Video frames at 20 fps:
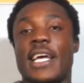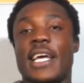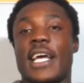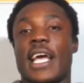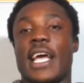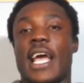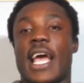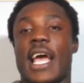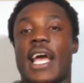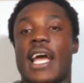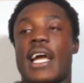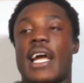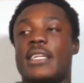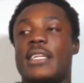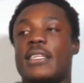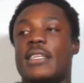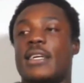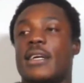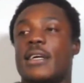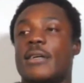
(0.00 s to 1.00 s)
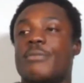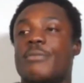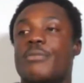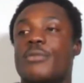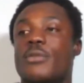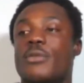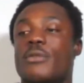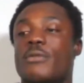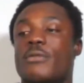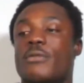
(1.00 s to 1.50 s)
And
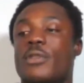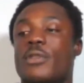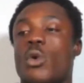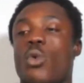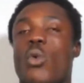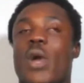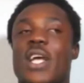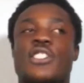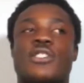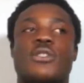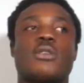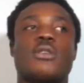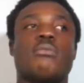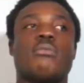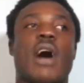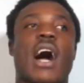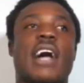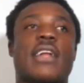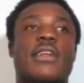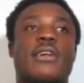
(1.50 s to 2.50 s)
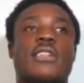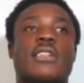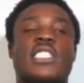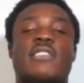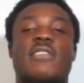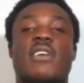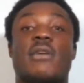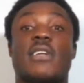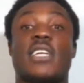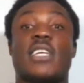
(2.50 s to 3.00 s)
the Western model is
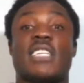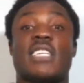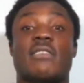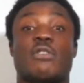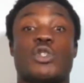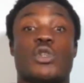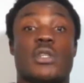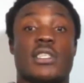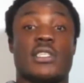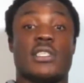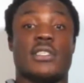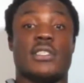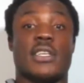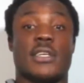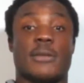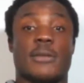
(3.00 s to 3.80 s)
very individualistic.